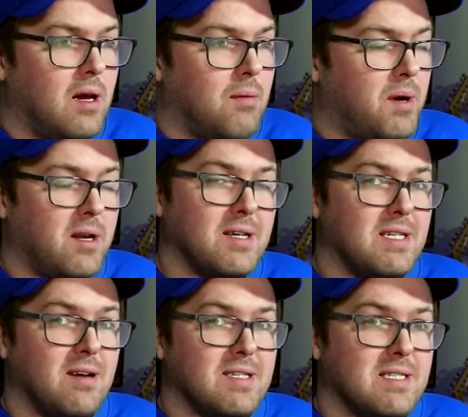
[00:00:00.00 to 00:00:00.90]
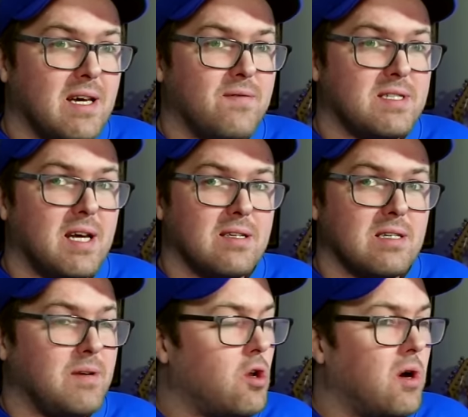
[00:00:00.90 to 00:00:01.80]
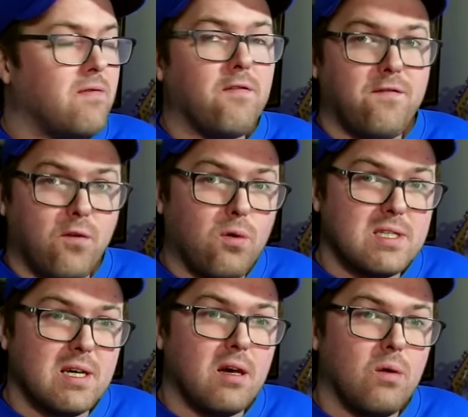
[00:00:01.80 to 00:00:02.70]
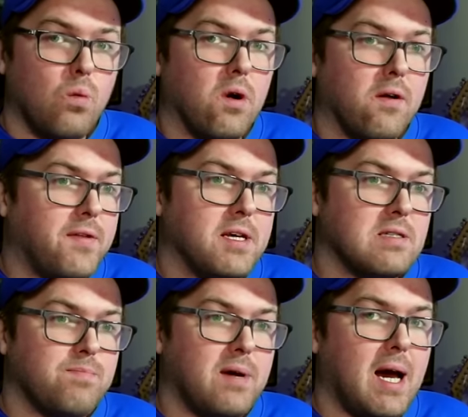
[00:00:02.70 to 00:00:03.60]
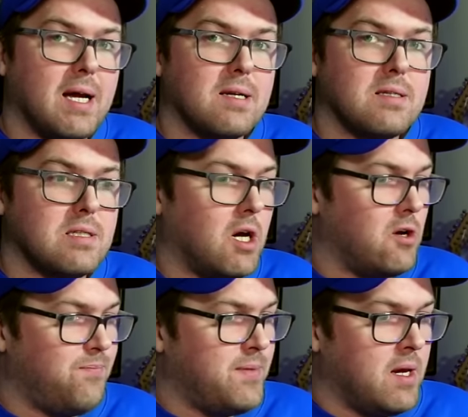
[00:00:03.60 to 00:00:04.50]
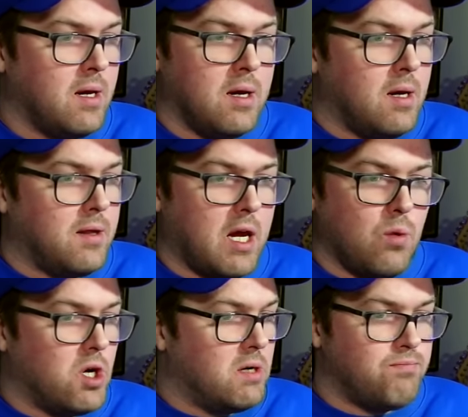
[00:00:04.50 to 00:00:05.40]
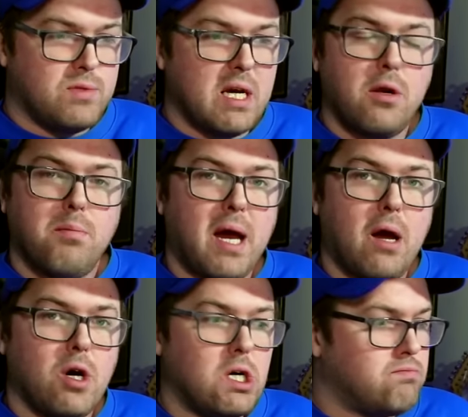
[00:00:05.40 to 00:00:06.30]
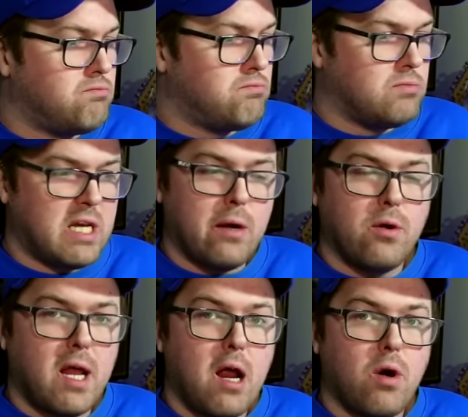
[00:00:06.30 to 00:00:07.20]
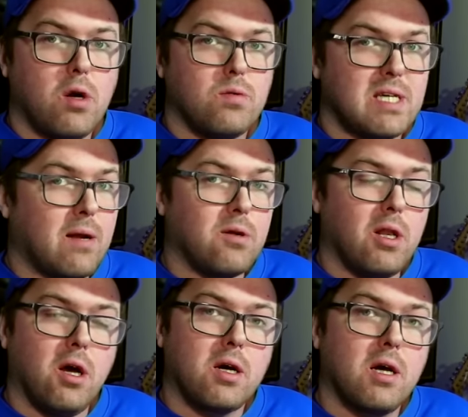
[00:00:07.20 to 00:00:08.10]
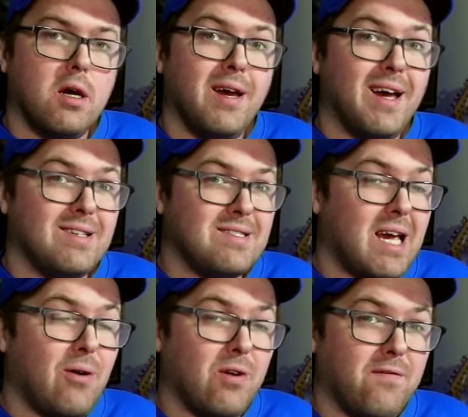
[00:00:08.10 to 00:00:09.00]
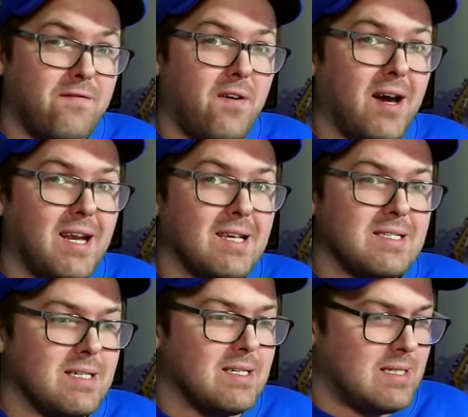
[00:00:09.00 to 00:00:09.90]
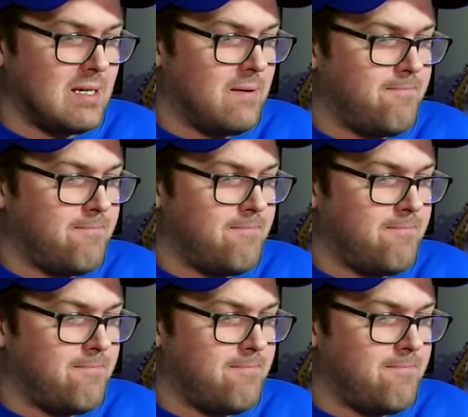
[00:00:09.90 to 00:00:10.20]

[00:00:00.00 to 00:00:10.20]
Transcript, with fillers: by 1997 standards, I mean, not even 40 were this bad. So they were down on power, down on aero, down on luck, and down on finances.